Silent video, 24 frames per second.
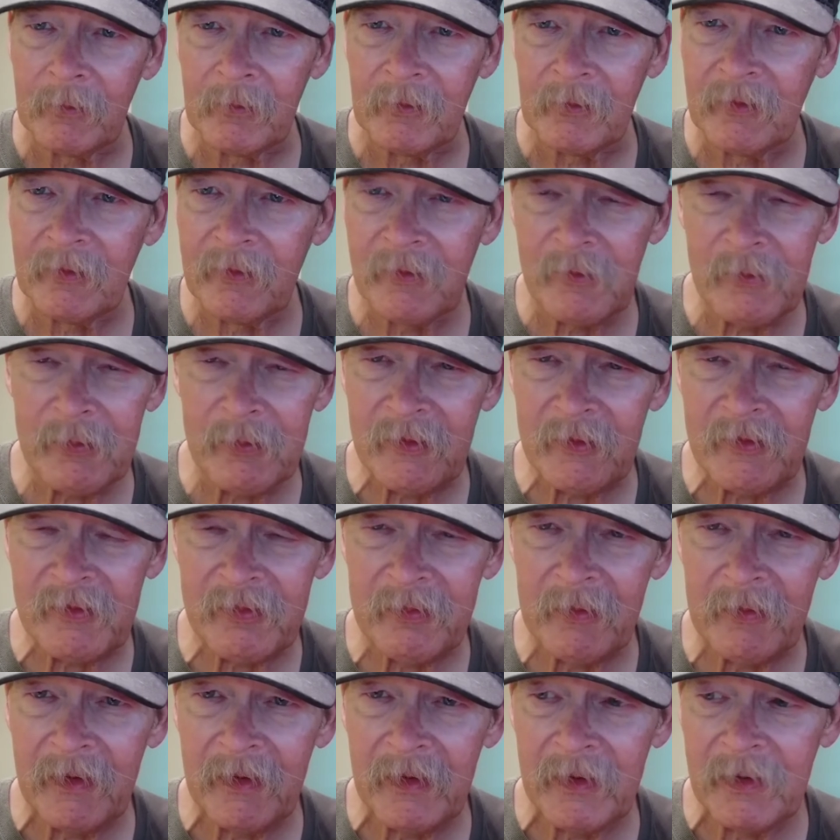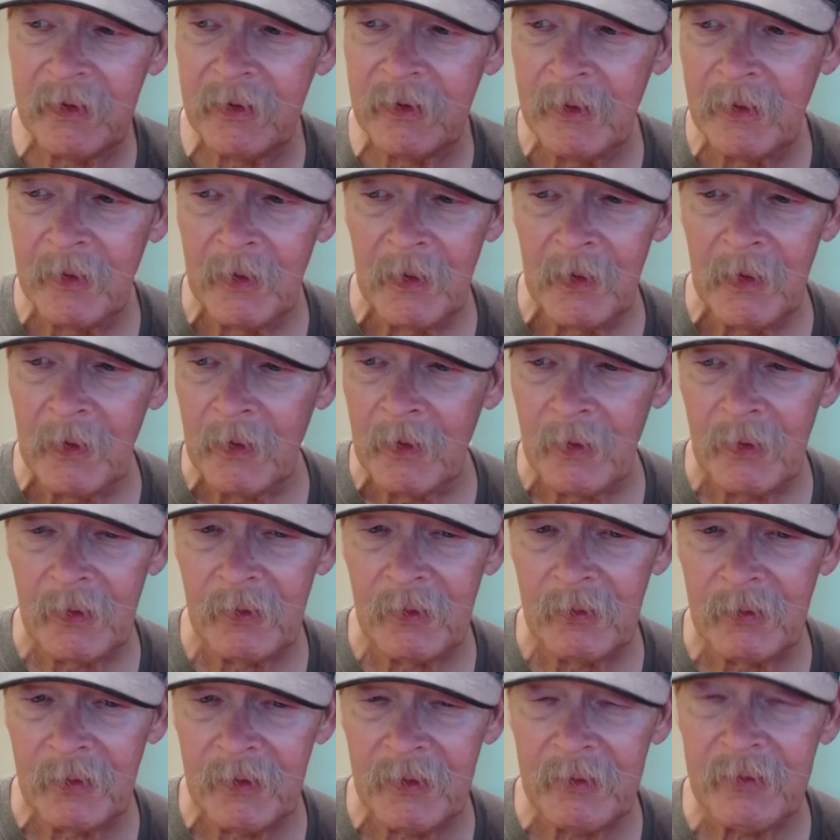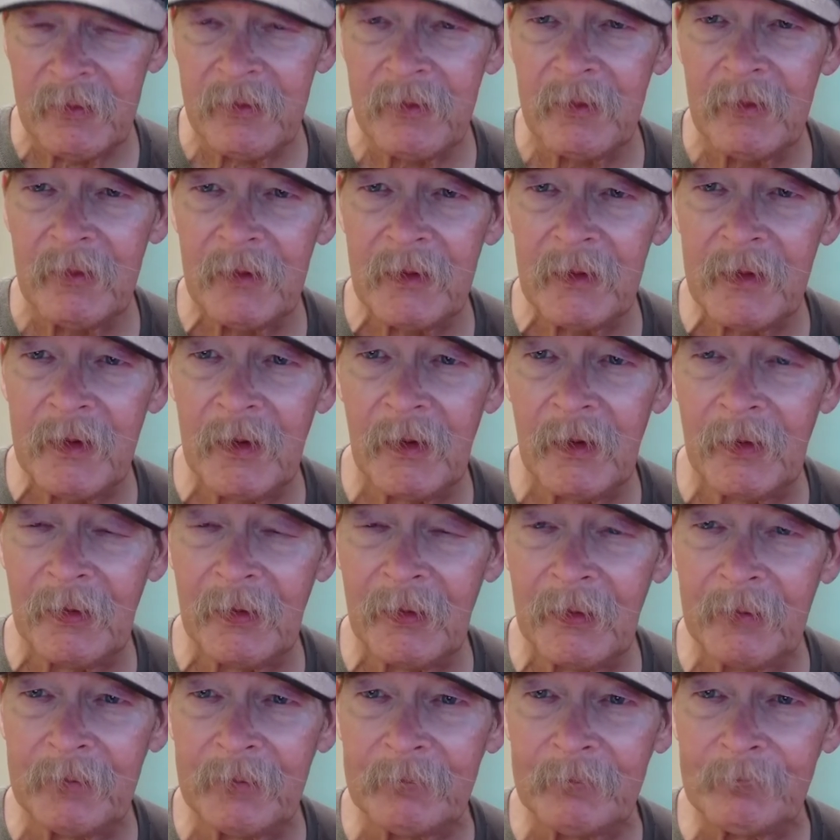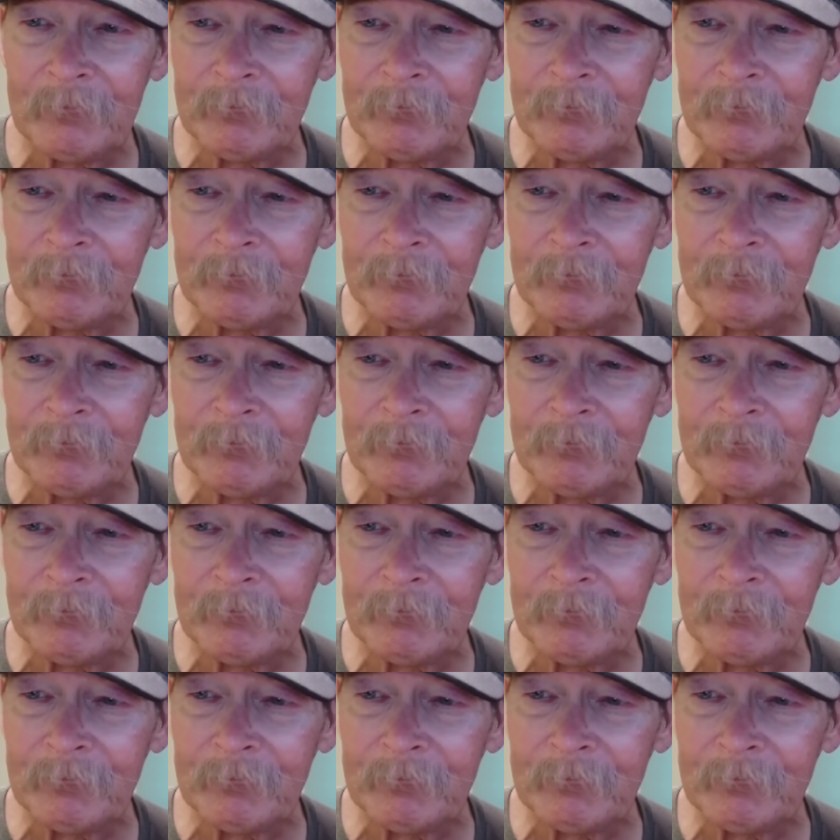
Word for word: Super Speed or whatever you want to call it